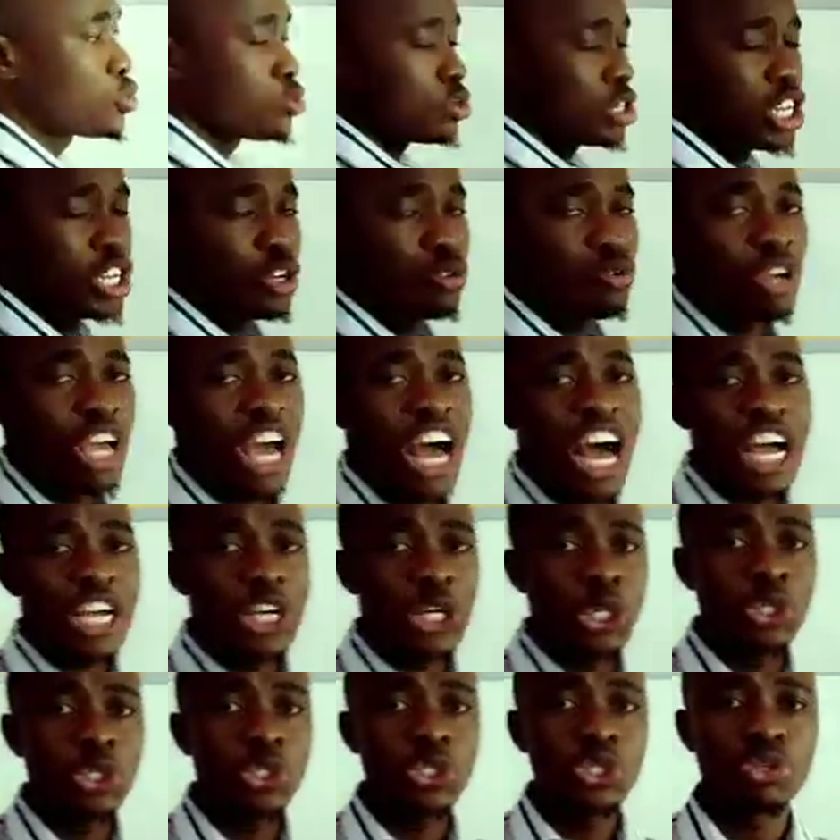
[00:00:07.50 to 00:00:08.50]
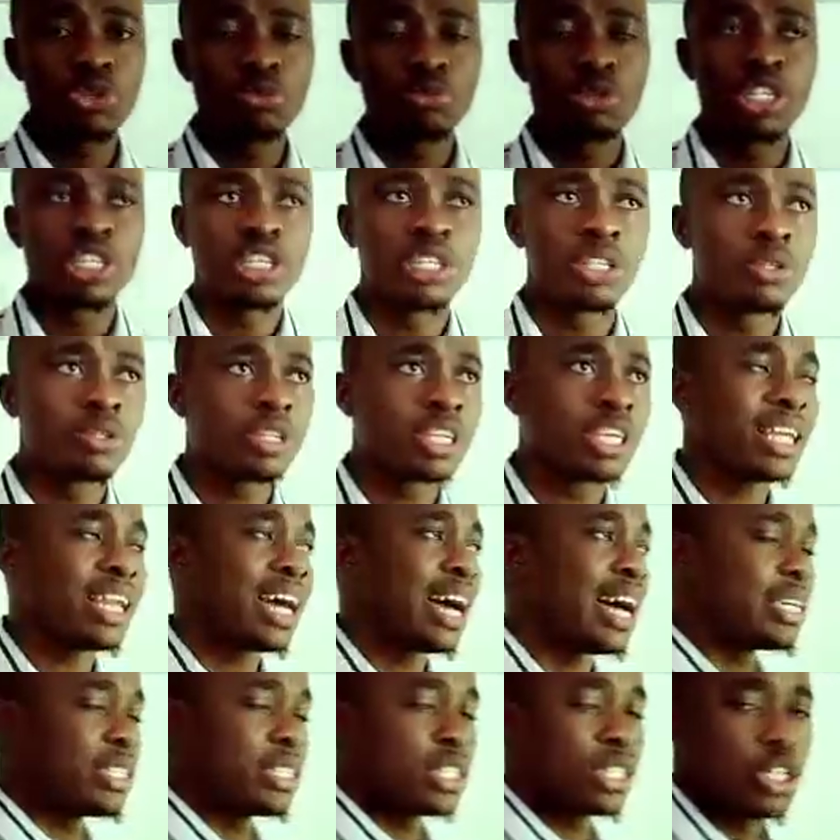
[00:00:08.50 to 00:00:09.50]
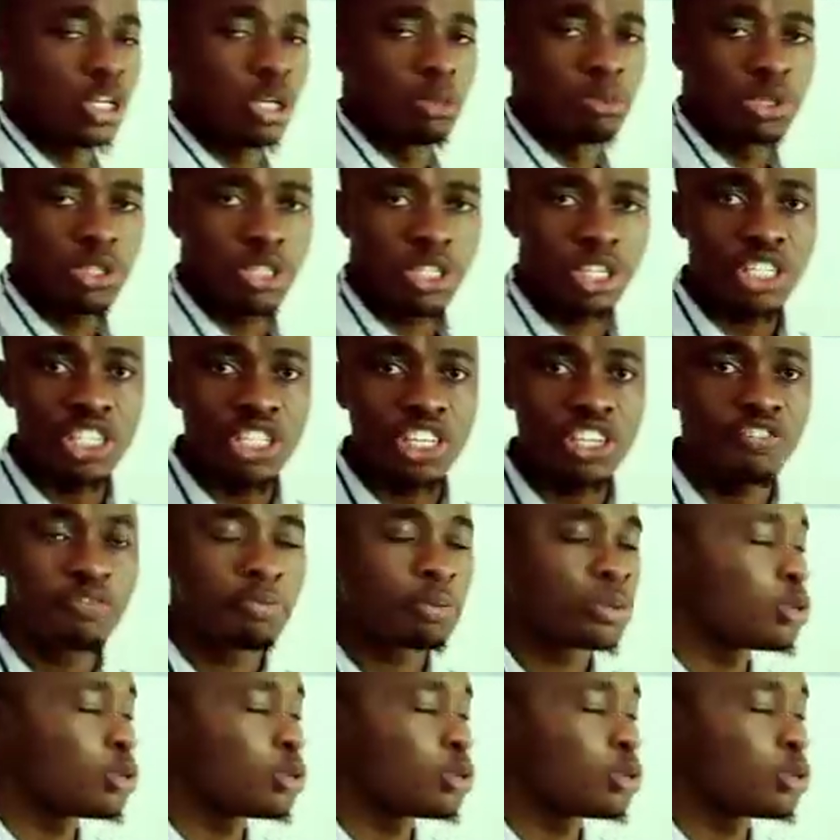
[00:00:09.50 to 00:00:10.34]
today we are going to be looking at the commutative